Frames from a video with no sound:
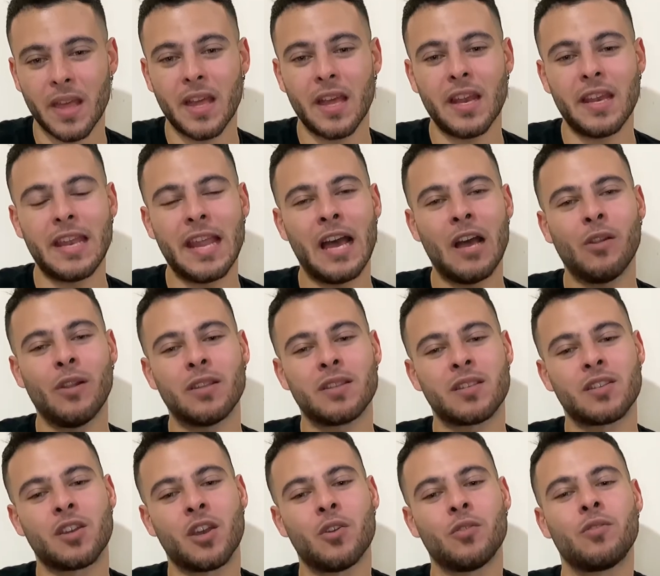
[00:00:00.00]
Now let's
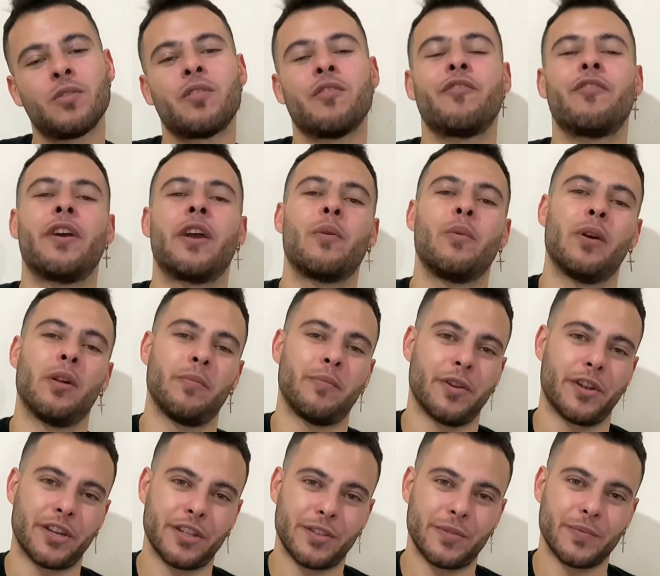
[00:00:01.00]
go to the farewell
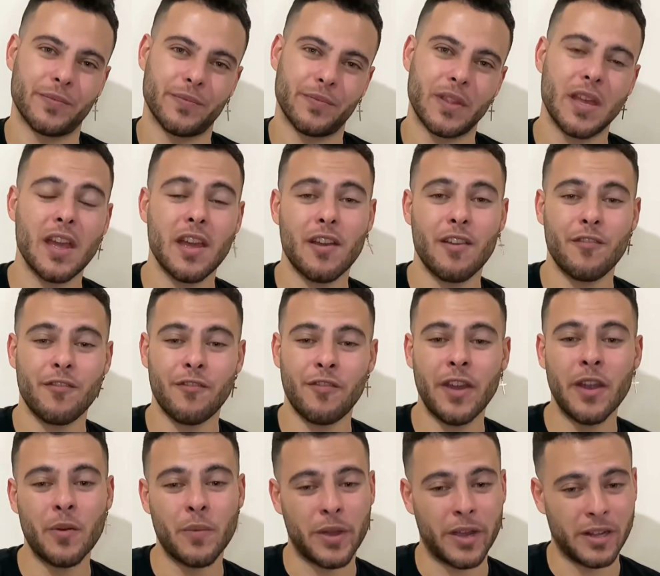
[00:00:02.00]
part.
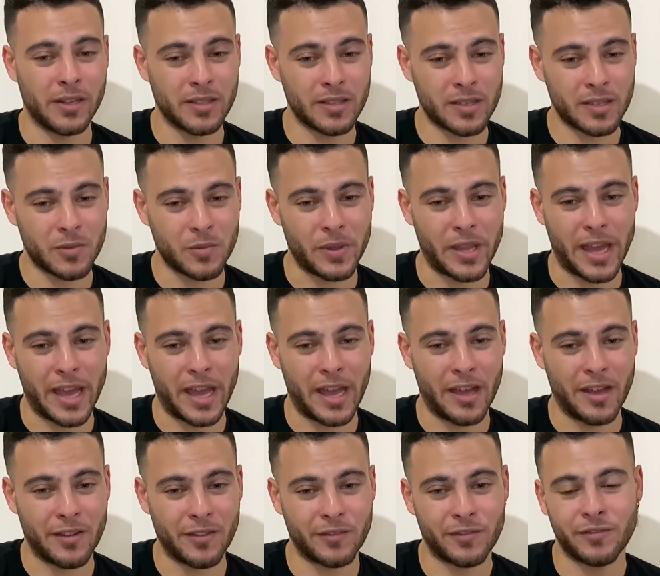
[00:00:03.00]
Farewells, we
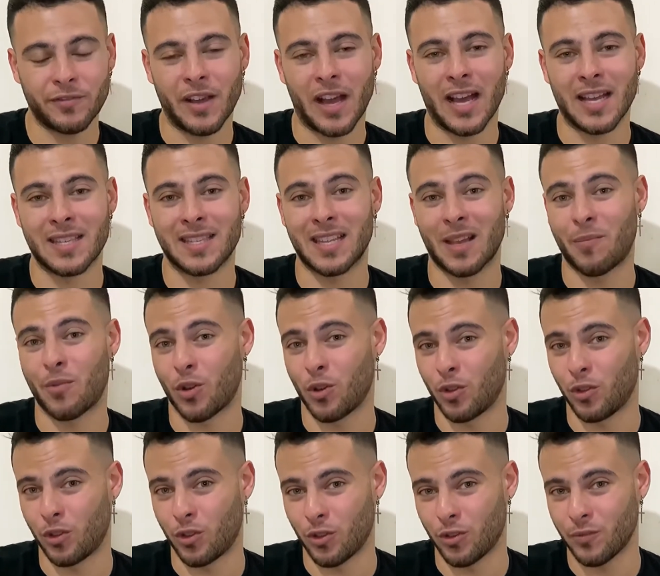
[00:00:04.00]
have hasta
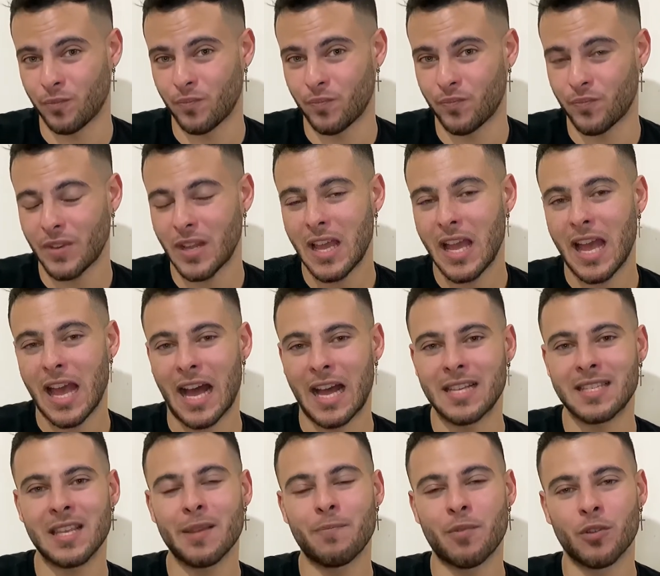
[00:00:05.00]
pronto.
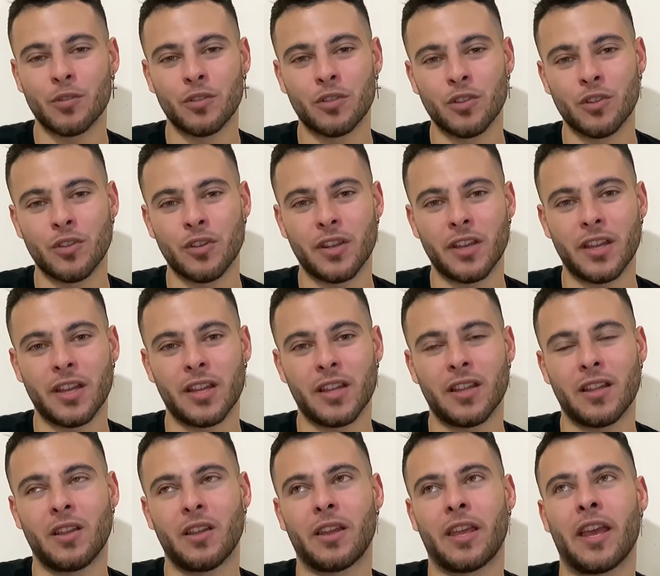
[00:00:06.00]
Hasta pronto
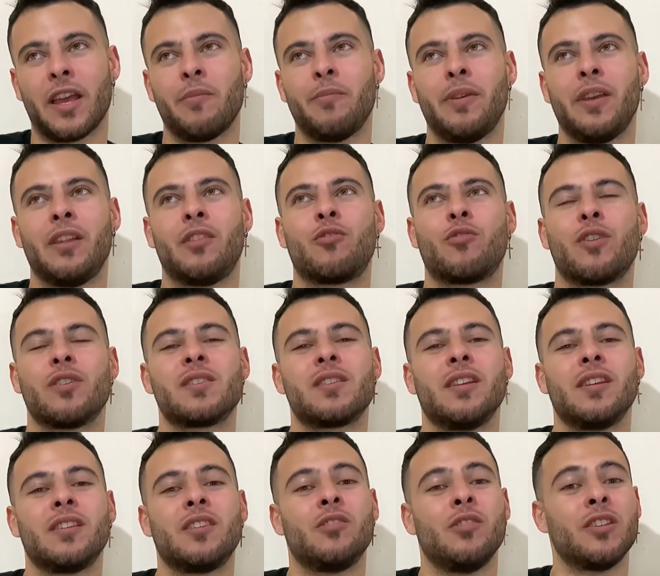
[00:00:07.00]
can be
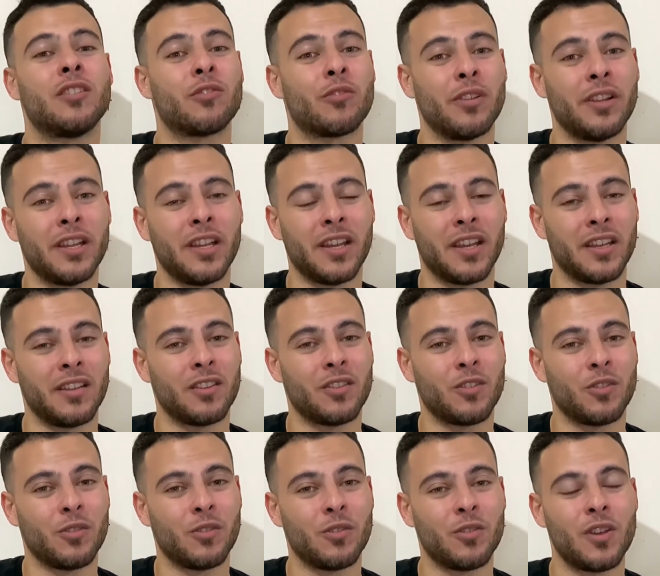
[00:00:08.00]
translated literally
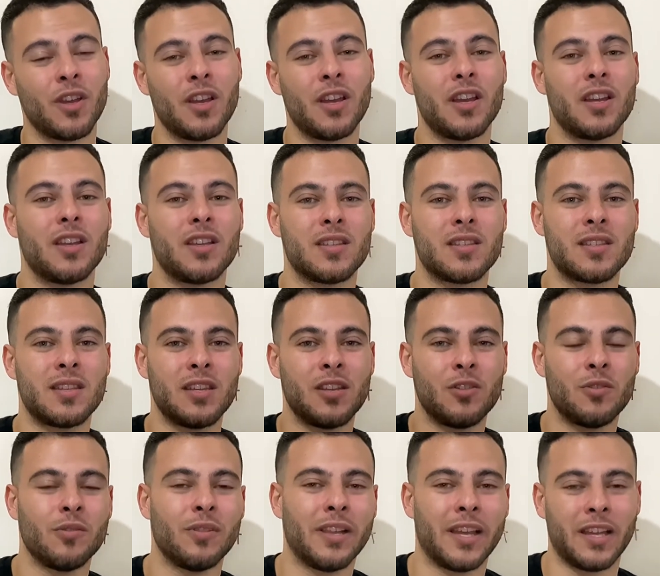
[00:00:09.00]
into see you
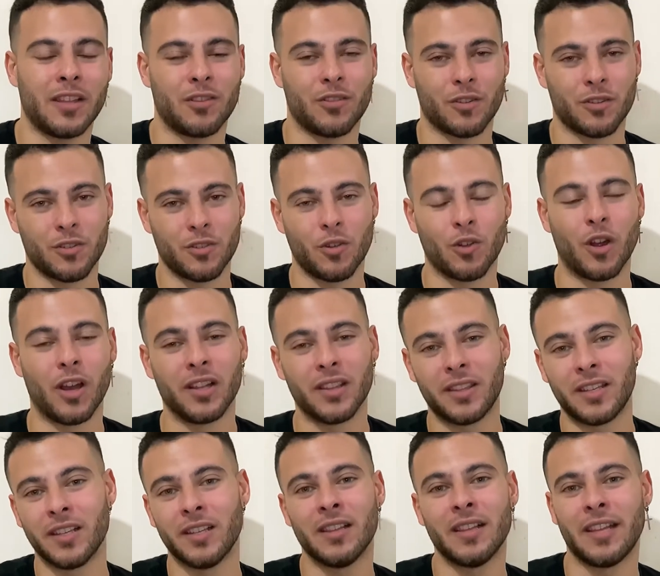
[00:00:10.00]
later or
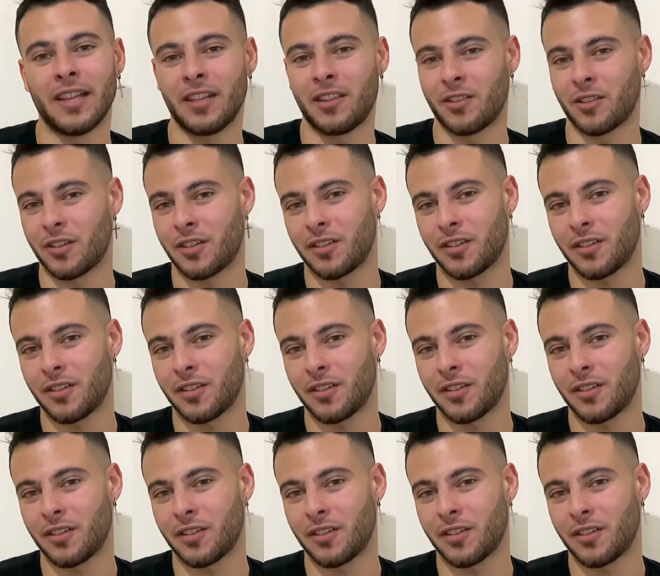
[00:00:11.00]
until later.